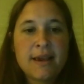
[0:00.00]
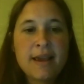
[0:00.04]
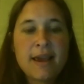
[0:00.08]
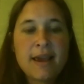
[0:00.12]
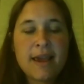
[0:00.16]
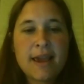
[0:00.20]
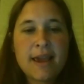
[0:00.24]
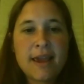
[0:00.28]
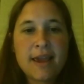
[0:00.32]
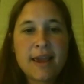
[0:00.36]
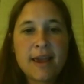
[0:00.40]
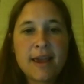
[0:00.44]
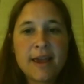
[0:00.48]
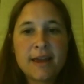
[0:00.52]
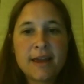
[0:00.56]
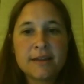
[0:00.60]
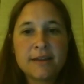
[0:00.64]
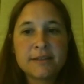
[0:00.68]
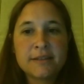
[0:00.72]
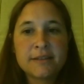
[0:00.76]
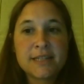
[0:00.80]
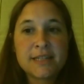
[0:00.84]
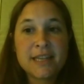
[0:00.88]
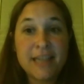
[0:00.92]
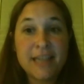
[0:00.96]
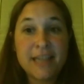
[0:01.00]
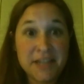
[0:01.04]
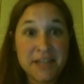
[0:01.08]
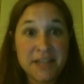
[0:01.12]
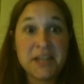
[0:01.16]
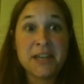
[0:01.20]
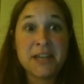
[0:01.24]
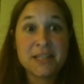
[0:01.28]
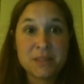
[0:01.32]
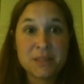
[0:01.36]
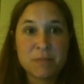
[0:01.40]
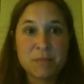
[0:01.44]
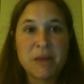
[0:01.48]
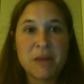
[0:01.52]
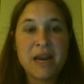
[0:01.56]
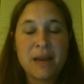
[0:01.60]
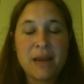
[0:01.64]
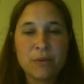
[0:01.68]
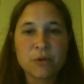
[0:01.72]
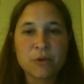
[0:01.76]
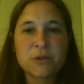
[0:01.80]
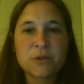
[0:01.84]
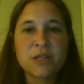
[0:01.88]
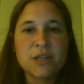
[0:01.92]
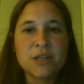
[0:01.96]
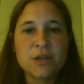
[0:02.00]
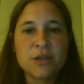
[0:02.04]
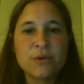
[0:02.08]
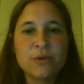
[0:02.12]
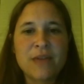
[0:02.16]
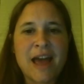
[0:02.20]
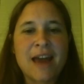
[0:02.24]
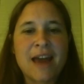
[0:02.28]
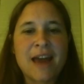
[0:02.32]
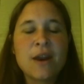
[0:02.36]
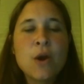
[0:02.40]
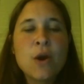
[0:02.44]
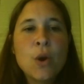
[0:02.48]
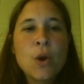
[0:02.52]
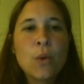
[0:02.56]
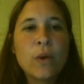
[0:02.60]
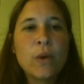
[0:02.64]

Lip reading: And he has been able to do that.